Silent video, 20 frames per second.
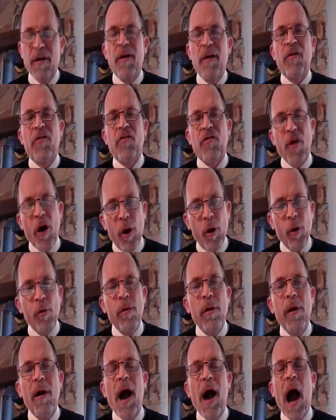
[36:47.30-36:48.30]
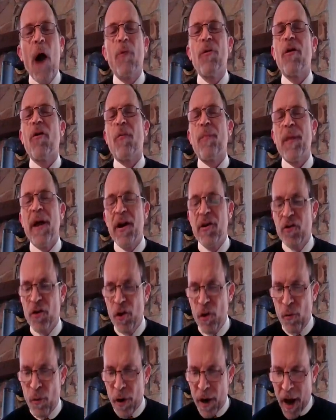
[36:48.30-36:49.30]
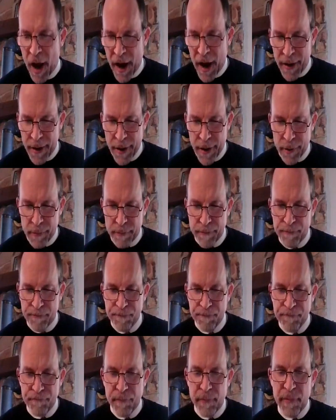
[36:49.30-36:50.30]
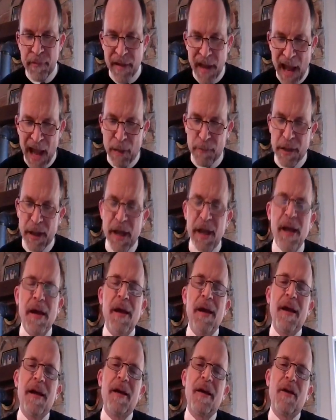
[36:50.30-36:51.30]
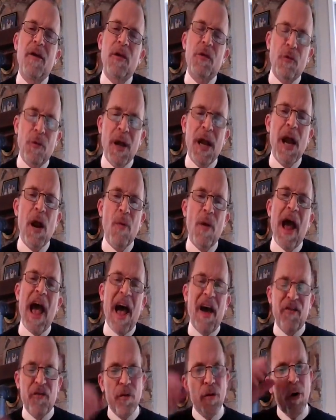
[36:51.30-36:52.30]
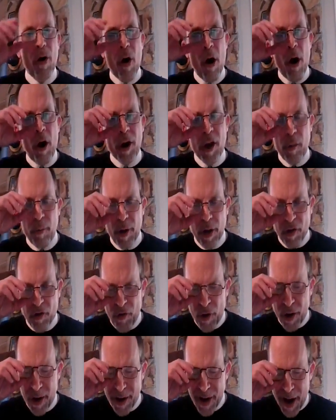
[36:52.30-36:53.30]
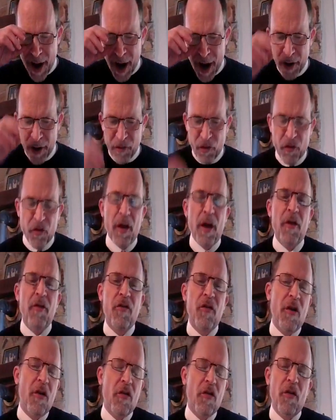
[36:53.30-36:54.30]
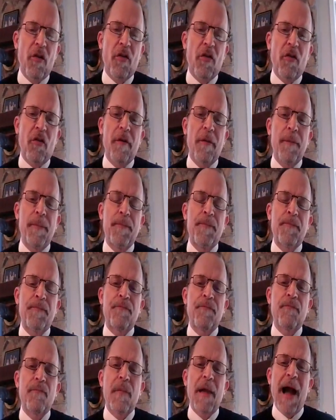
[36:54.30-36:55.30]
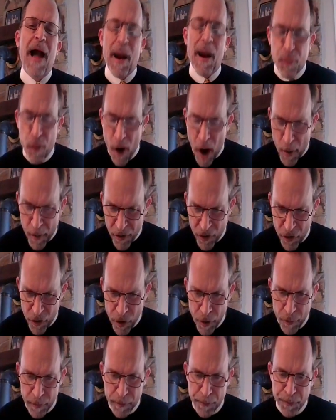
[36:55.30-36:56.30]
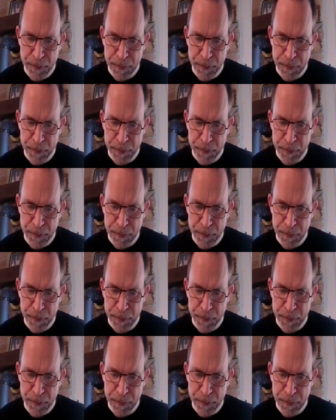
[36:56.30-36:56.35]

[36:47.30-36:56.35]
So, I will explain to you what I know. Namely, three rational arguments for God's existence. I promise you,